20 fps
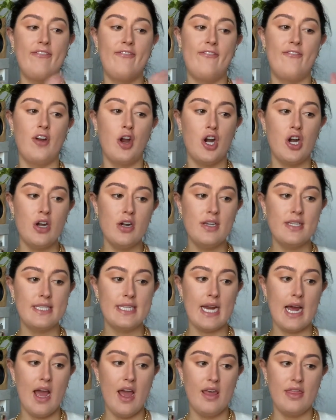first,
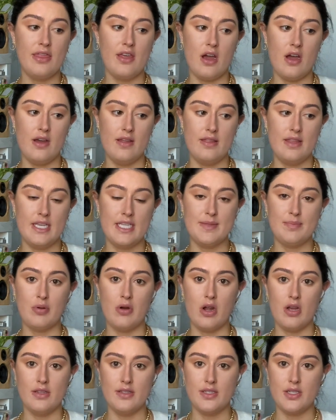I thought this
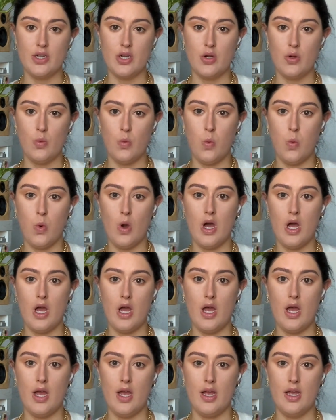bronzer
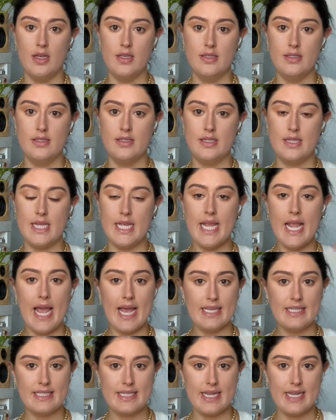was the Estee